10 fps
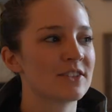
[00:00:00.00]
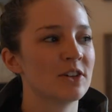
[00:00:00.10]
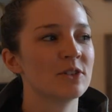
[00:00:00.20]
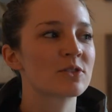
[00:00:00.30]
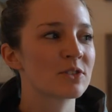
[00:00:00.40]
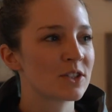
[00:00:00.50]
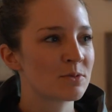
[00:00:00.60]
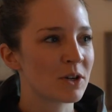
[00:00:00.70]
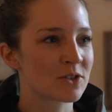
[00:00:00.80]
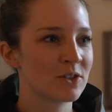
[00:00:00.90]
And so it was really
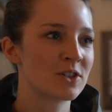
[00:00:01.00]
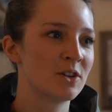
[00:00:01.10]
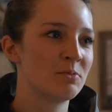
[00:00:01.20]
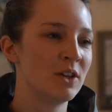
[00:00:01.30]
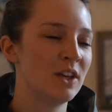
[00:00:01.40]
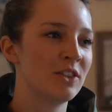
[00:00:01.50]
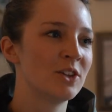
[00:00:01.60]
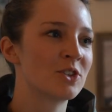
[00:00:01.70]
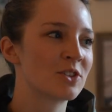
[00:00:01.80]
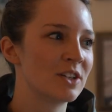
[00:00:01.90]
special. He showed me
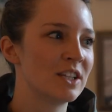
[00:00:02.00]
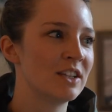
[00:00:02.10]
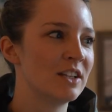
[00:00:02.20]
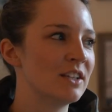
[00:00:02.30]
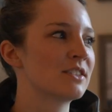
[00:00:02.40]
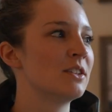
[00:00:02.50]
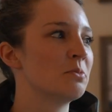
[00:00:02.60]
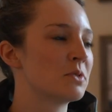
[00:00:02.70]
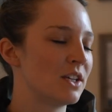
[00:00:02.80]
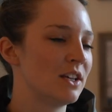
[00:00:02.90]
the tree that he
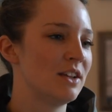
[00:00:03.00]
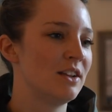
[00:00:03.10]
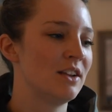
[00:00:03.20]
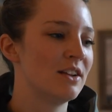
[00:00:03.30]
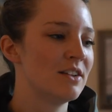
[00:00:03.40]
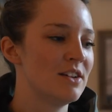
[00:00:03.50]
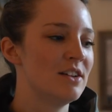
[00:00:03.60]
sleeps in, and